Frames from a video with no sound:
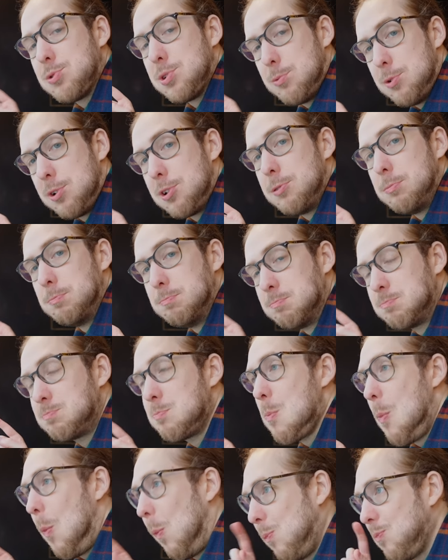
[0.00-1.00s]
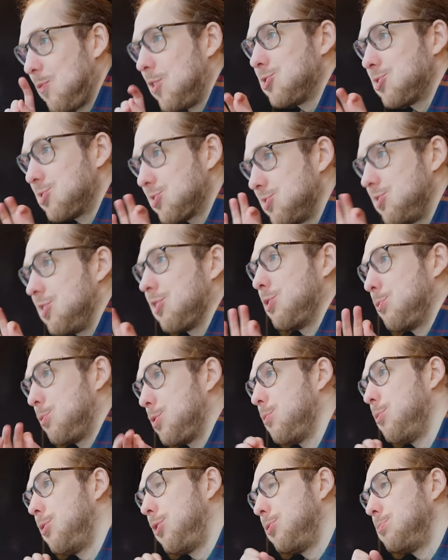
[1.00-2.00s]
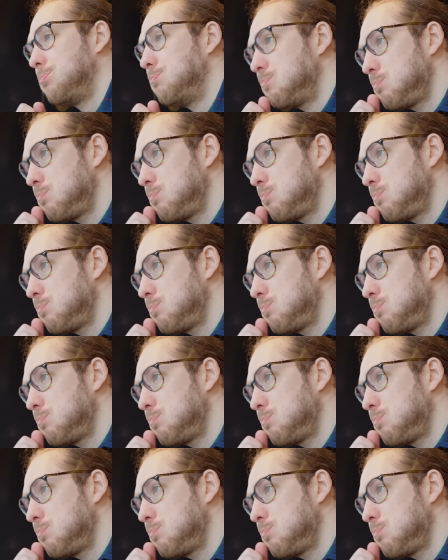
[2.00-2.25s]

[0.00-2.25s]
what I wanted. That's exactly what I wanted.